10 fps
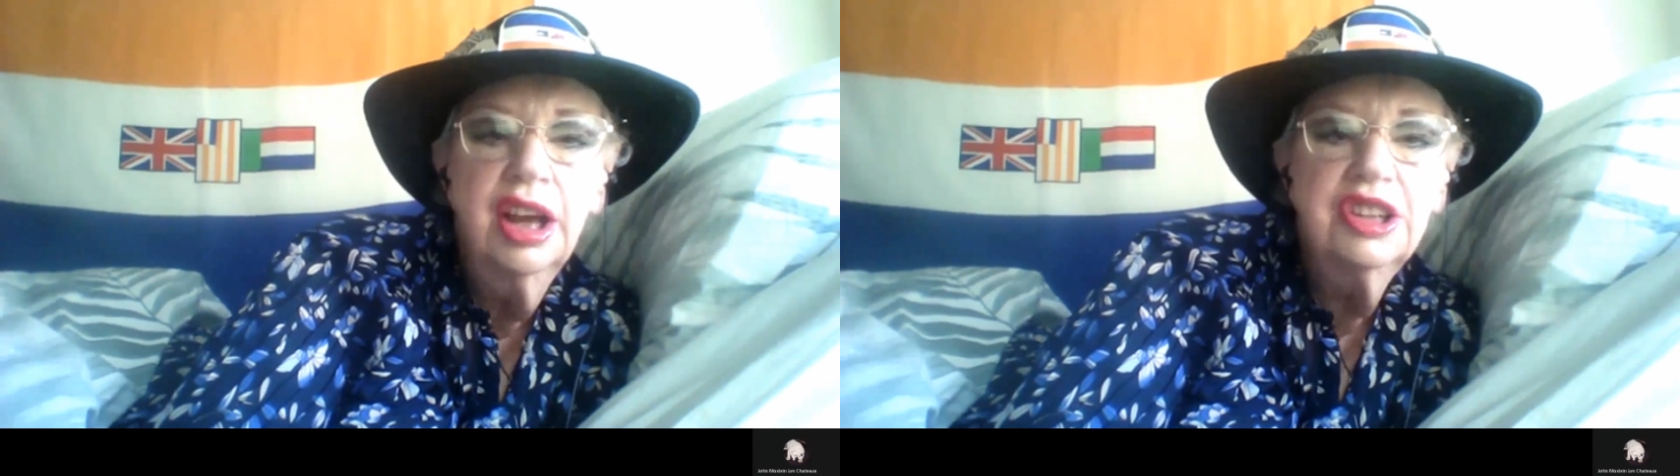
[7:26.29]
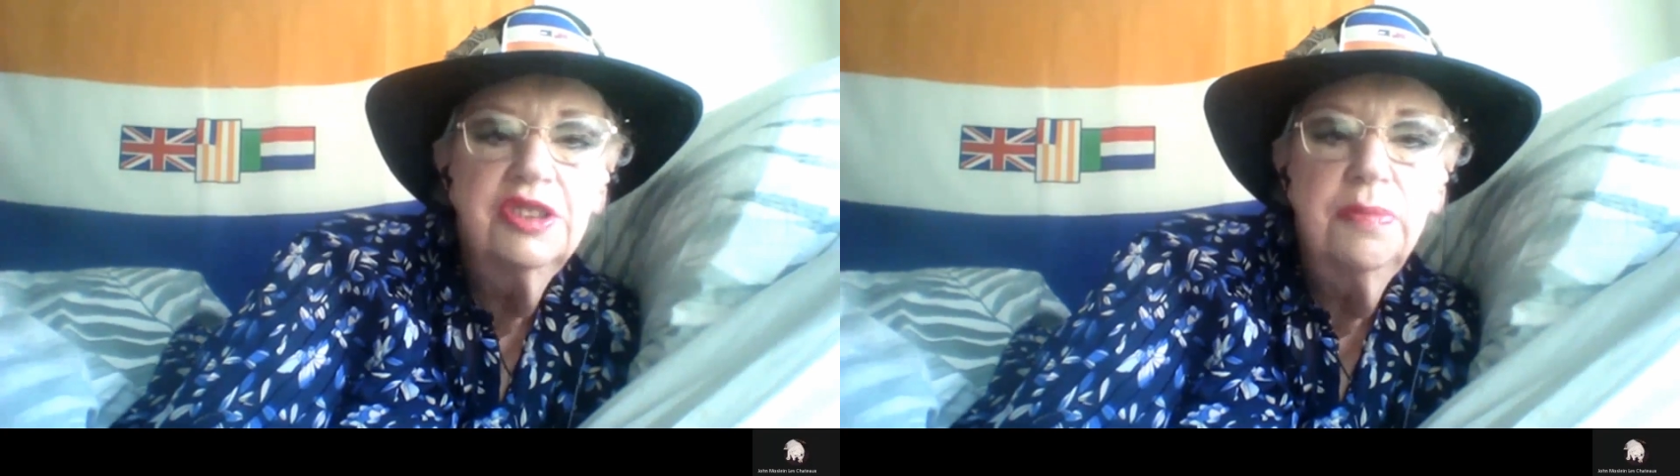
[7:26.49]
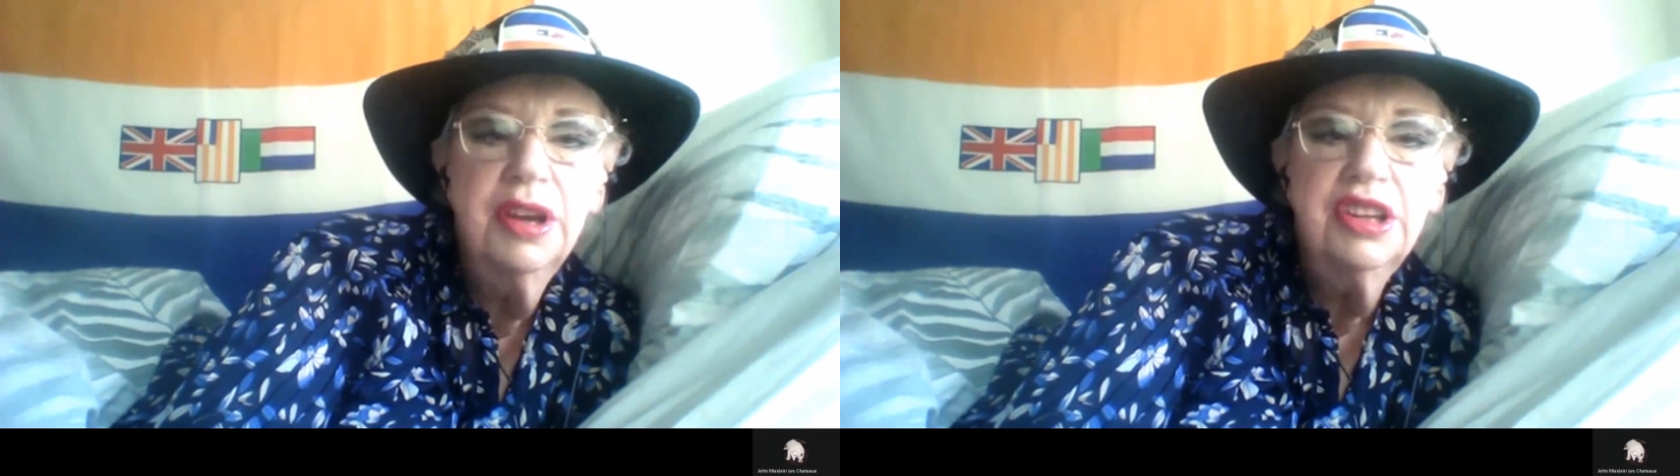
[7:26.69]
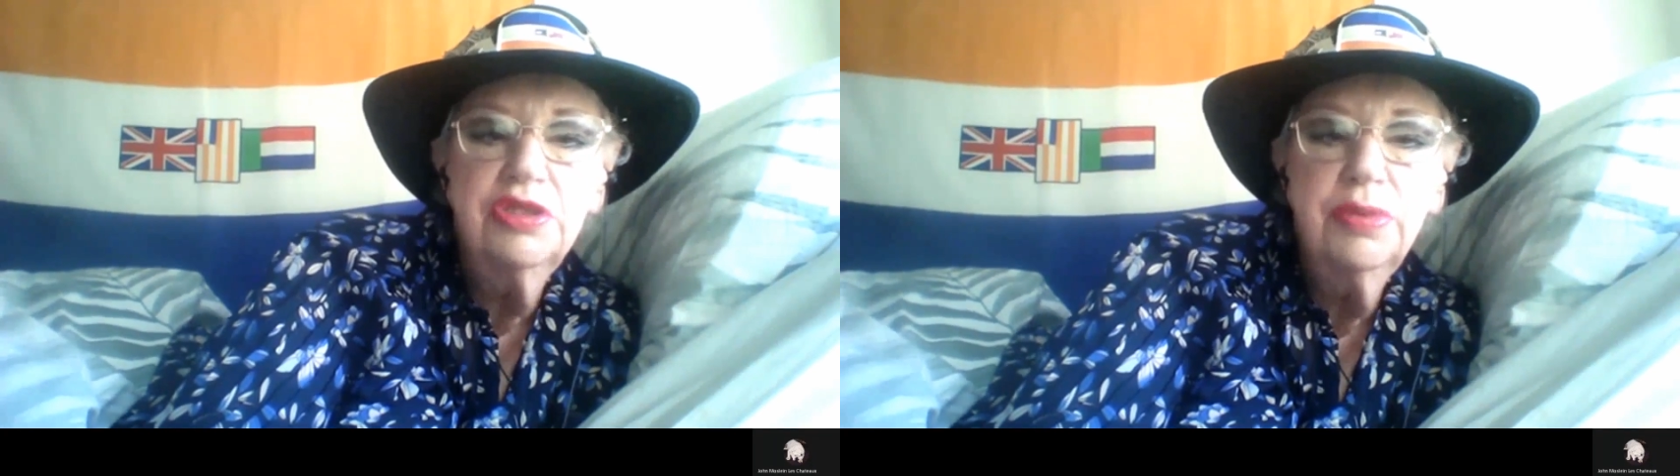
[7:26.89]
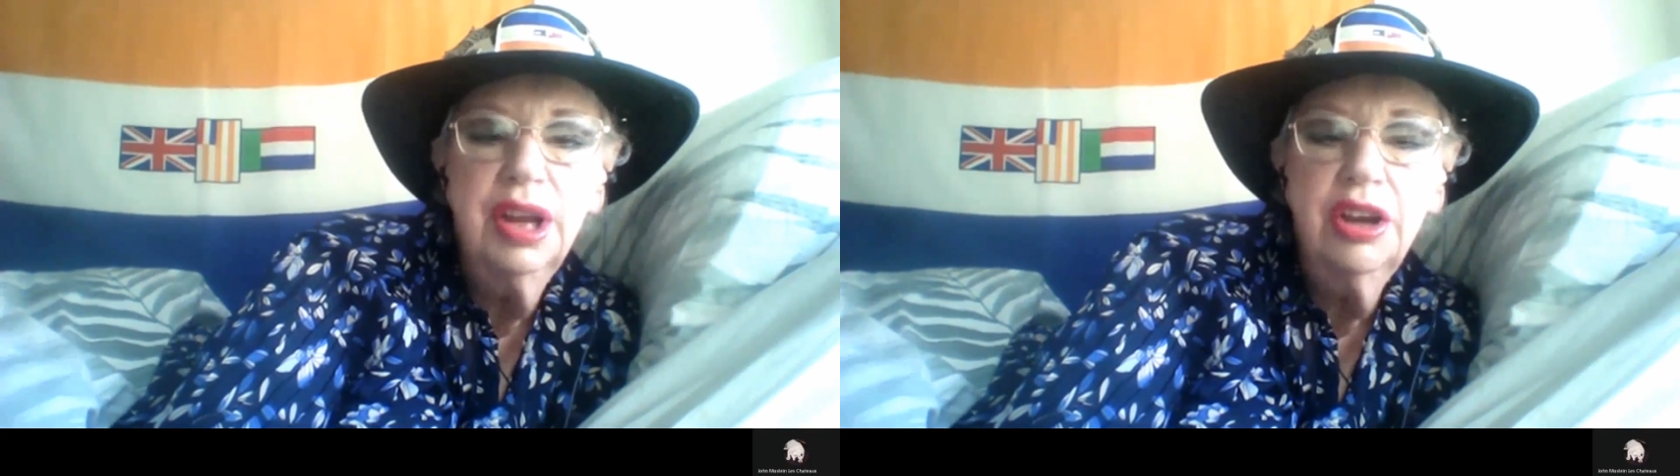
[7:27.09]
as
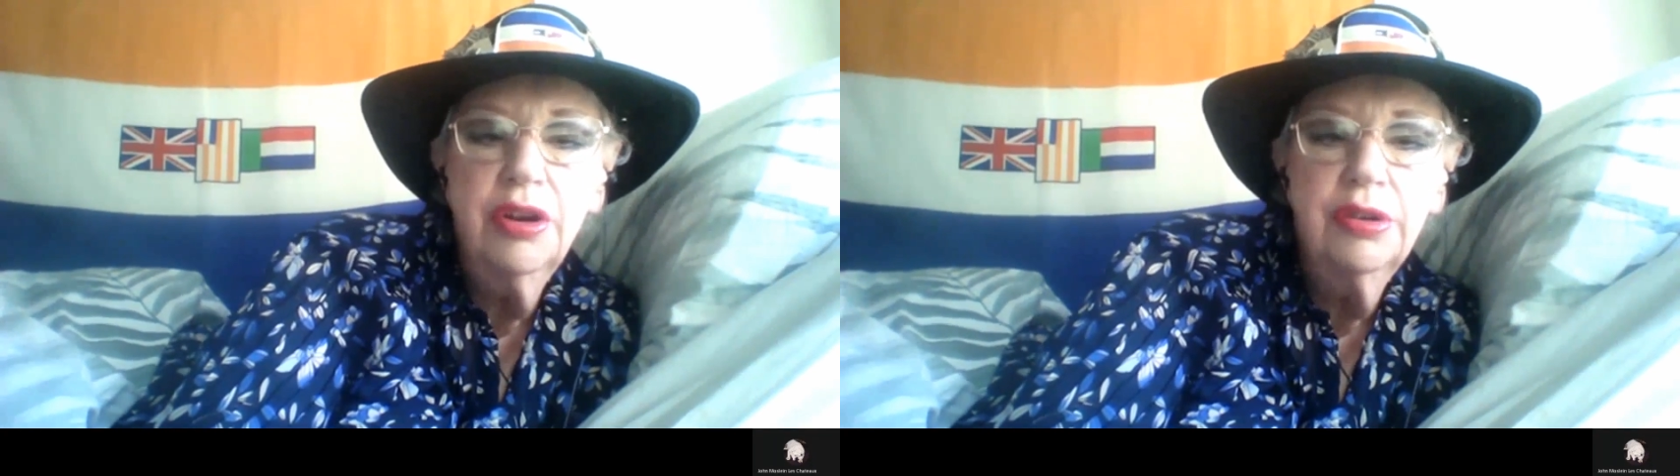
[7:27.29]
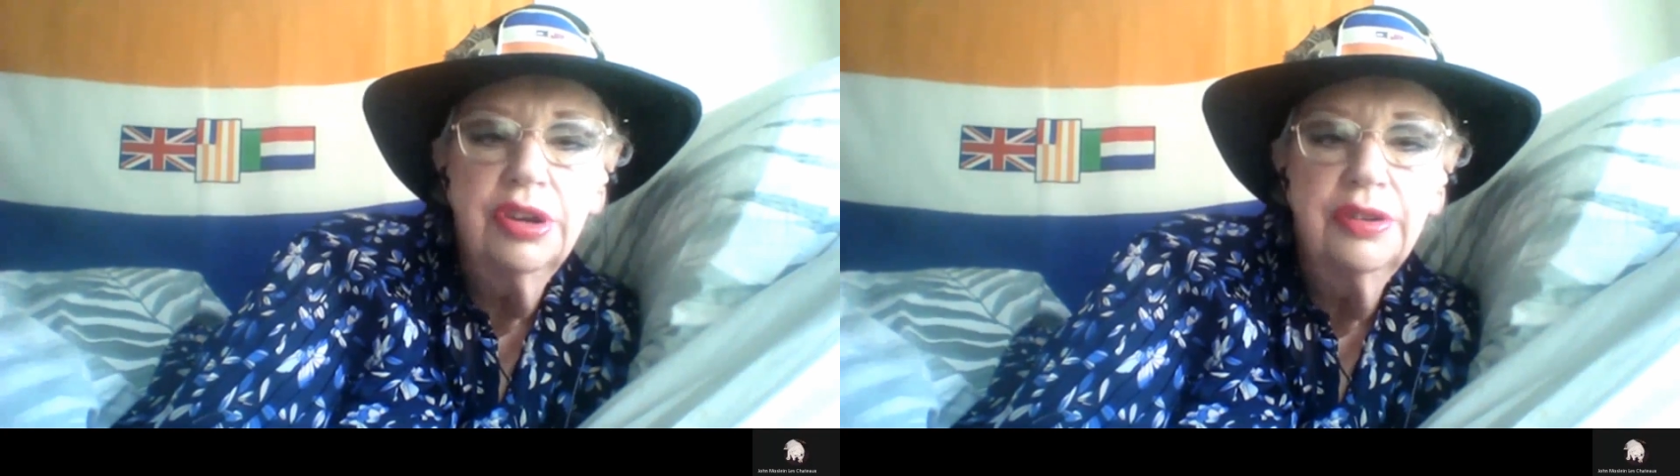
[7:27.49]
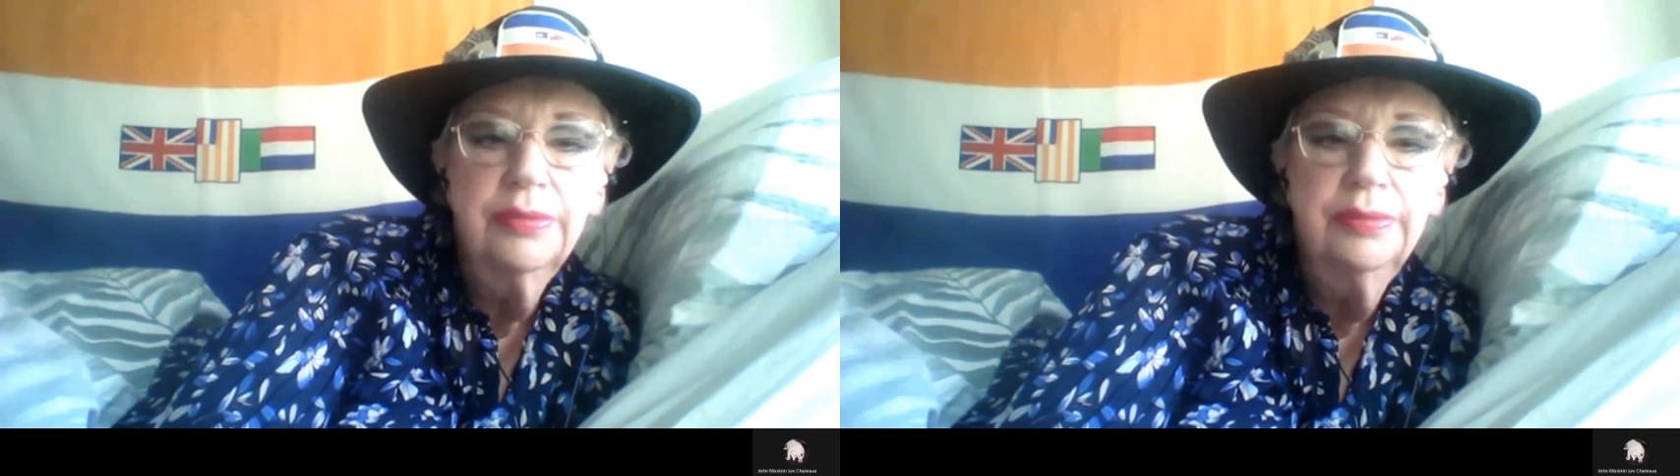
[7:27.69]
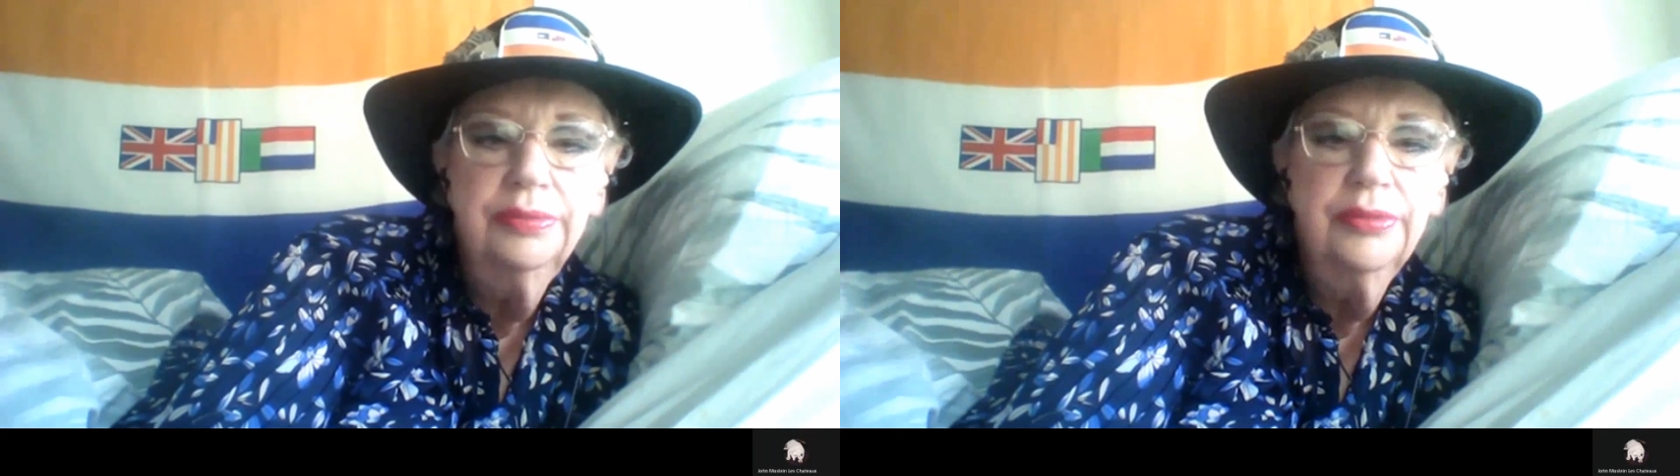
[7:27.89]
best we could,